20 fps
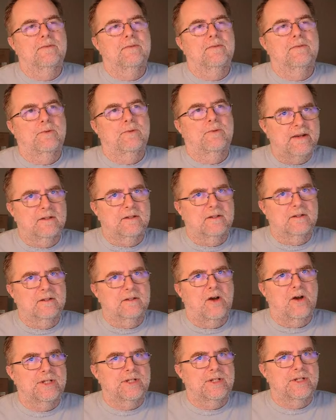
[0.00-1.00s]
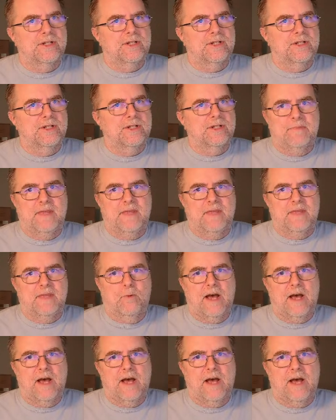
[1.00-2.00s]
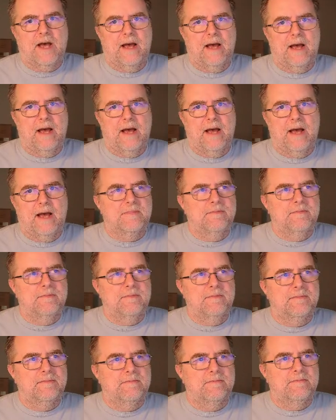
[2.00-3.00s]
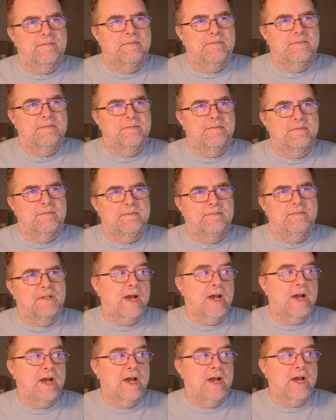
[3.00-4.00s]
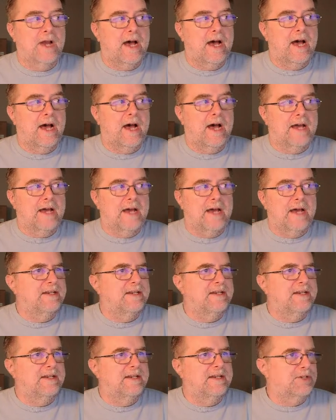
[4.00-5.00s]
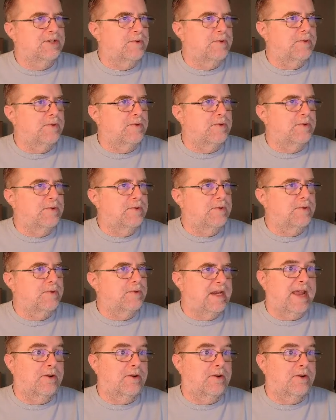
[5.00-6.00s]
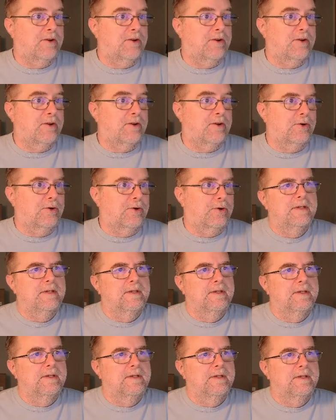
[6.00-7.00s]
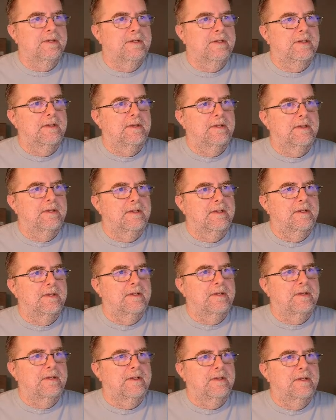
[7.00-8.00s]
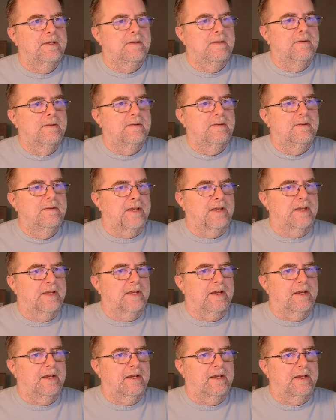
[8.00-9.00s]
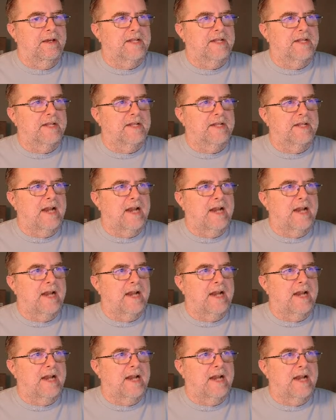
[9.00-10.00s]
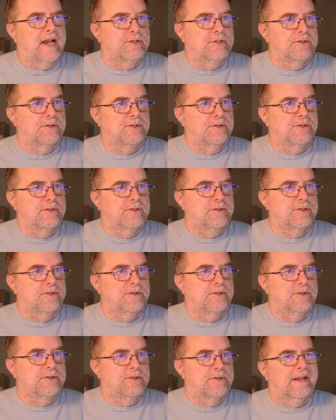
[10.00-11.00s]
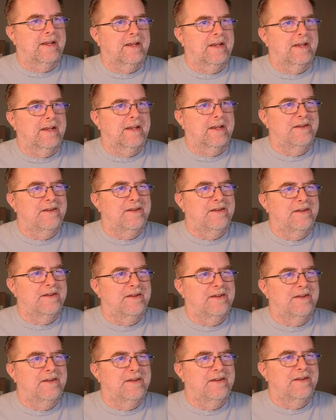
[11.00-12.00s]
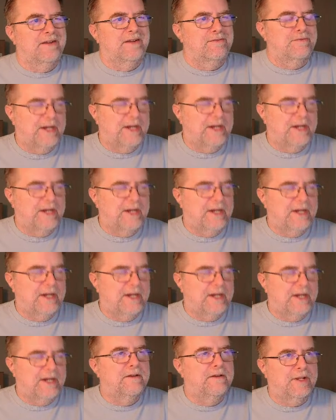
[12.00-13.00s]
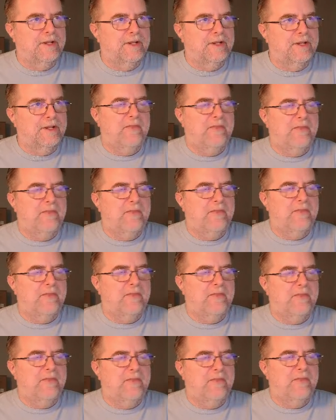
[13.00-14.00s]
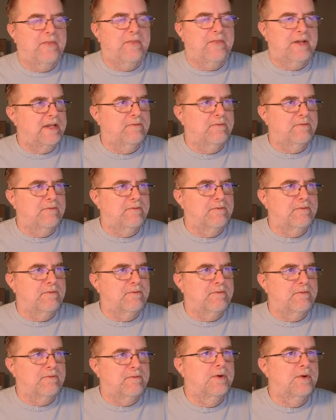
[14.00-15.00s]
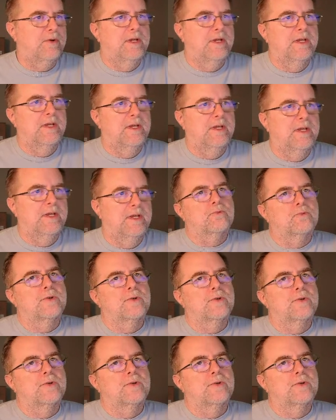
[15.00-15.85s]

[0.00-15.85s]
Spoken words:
bindings were not defined to any standard that I was used to. So I had to kind of reconfigure them, and then even when I did so, it's really, really difficult to control the vehicles well.